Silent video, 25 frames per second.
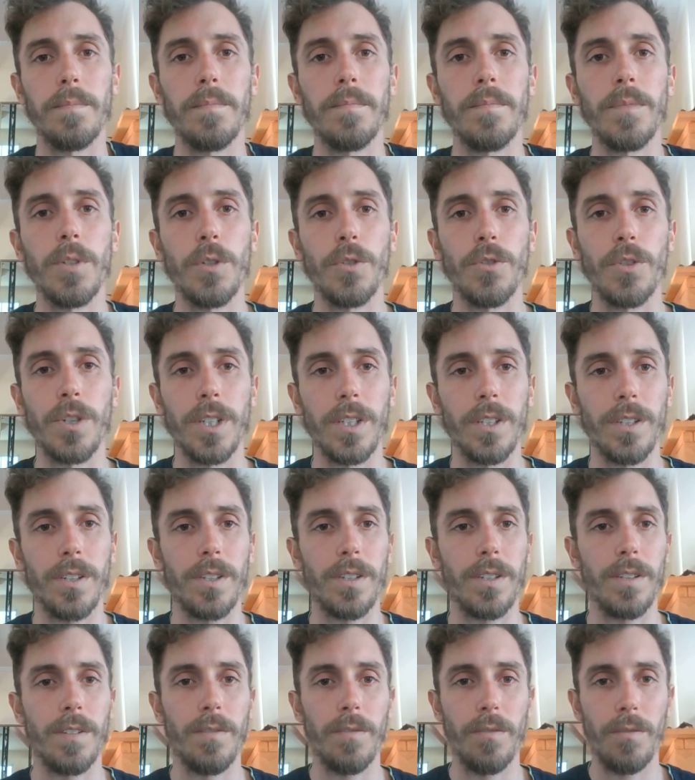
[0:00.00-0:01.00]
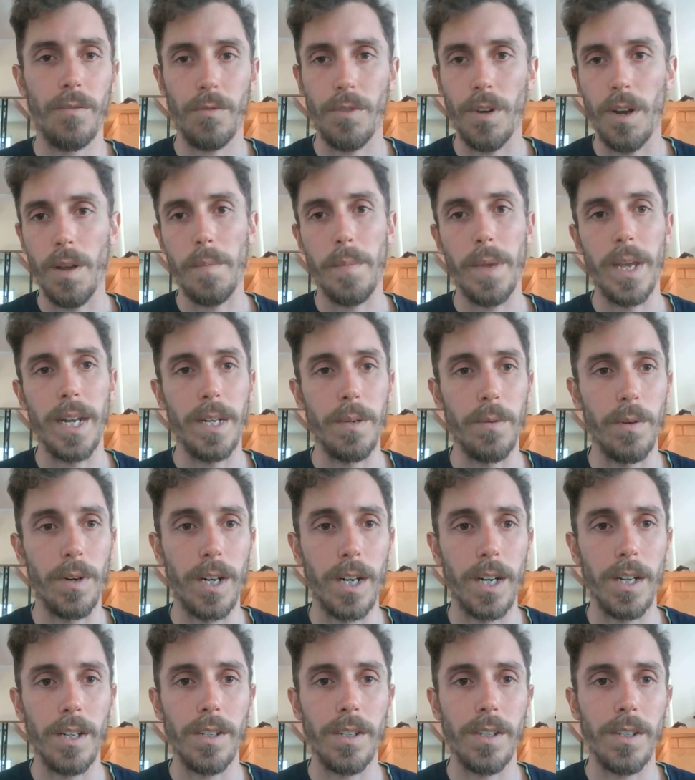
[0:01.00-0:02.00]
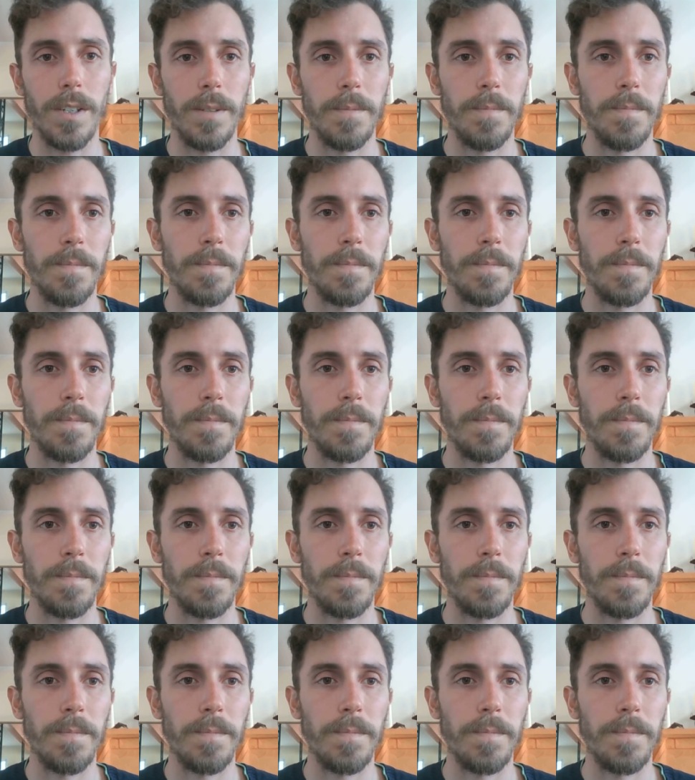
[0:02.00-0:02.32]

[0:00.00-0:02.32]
nutrients from anywhere else.